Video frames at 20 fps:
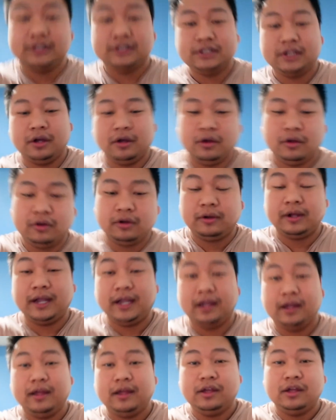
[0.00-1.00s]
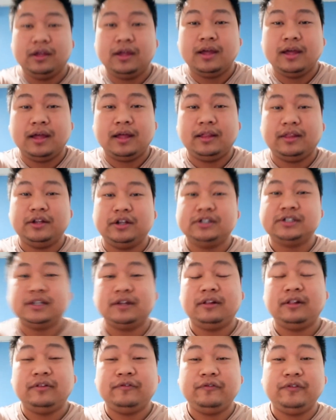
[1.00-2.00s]
So there's
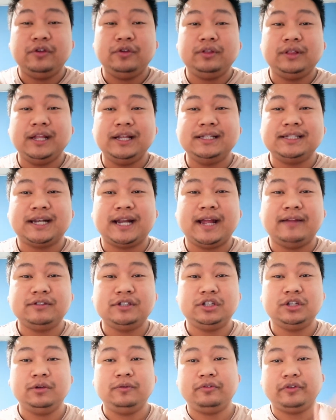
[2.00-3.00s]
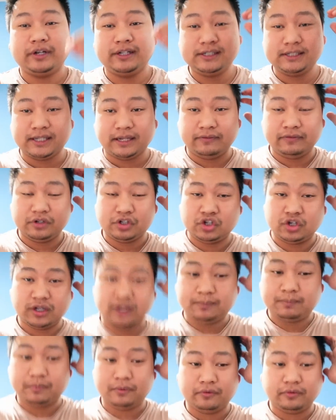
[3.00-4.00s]
a few things that I have to do for this Denver
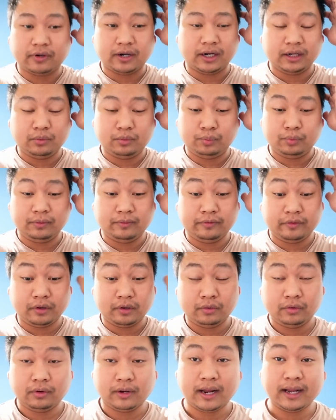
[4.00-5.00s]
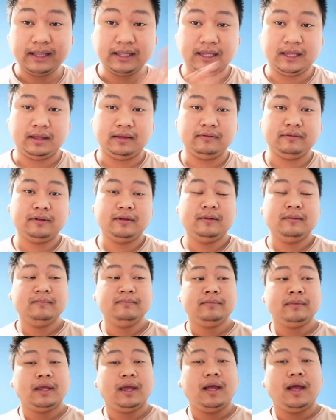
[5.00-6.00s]
trip before I before I leave.
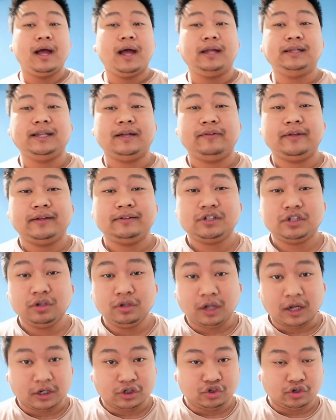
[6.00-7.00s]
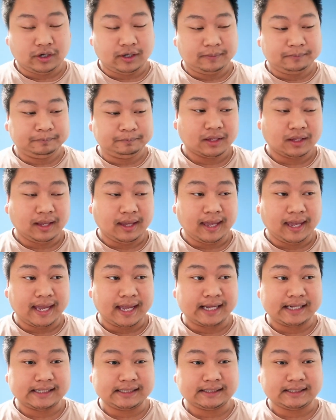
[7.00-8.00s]
I definitely have to do laundry
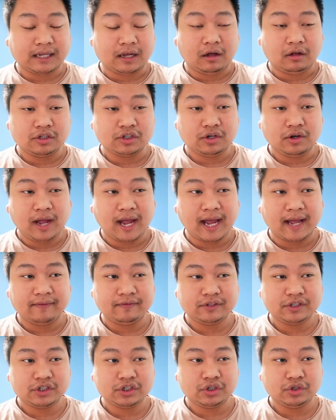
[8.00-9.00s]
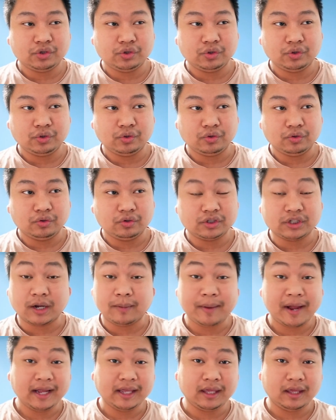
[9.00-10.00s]
and also have to start
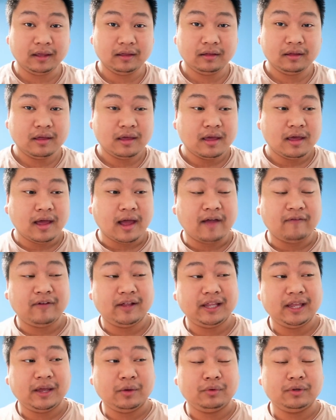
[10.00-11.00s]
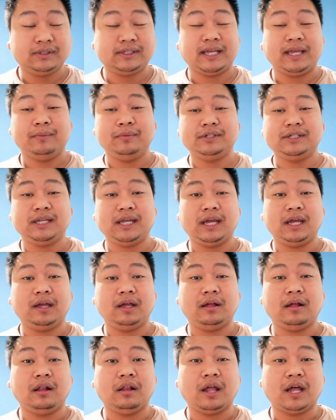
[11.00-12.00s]
packing. I finally was able to
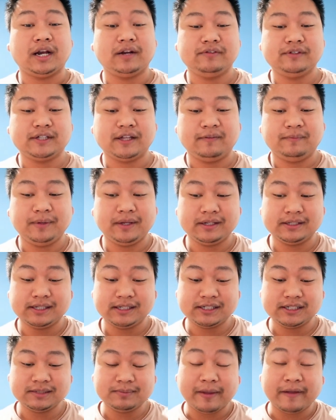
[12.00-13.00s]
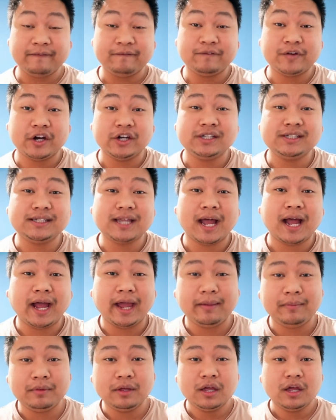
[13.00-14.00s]
get a lot of stuff because this is my first
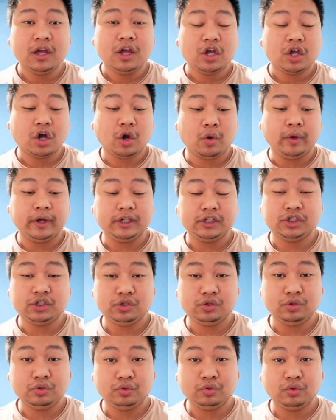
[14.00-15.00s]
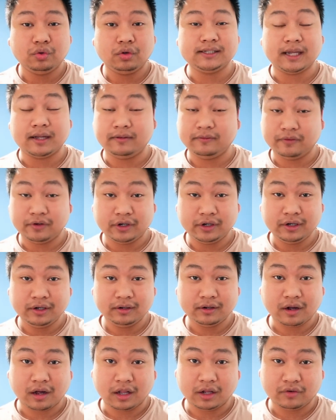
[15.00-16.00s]
time going to Denver,
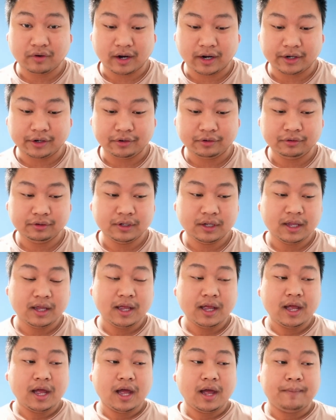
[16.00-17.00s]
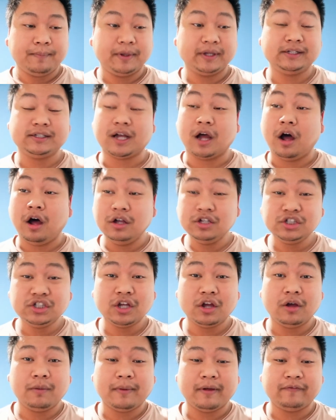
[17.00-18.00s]
Colorado, but
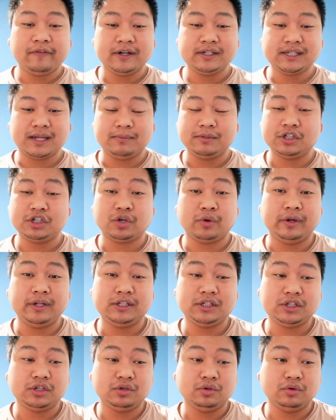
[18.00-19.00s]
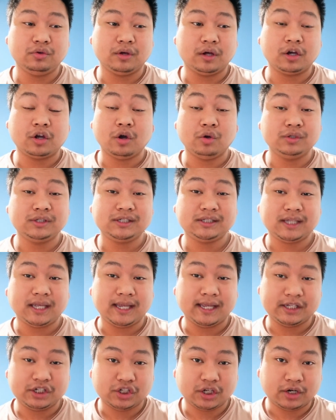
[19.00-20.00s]
also my first time just going to a cold
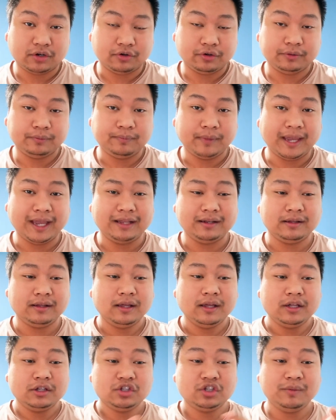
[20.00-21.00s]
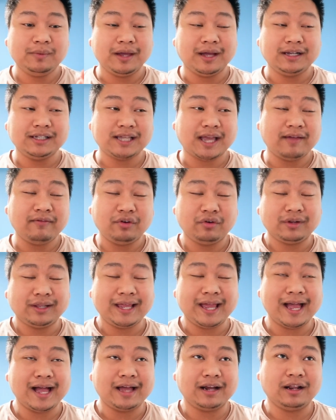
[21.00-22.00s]
state in general. And to be honest, I haven't really
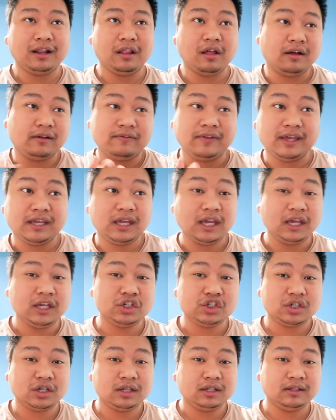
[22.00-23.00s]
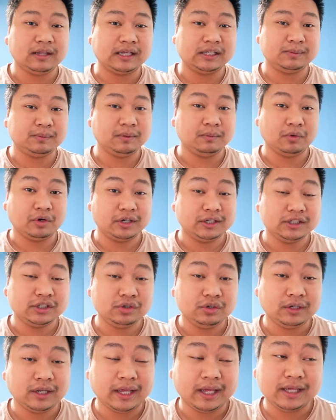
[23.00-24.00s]
had a long vacation that's been more than
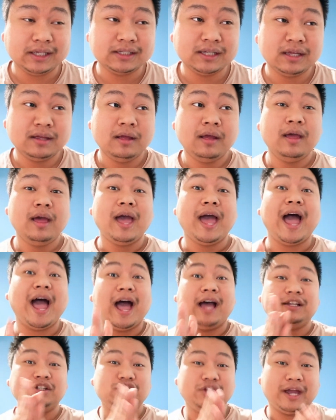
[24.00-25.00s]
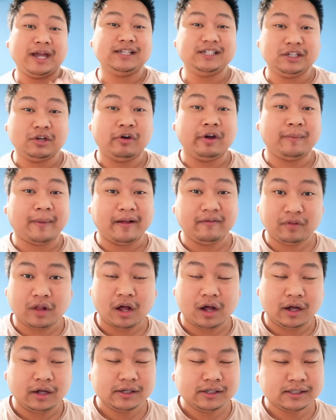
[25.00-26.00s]
two days, as you guys know in my
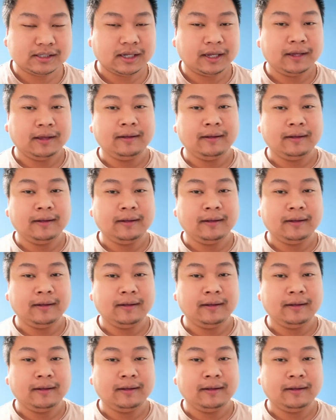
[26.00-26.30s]
vlogs.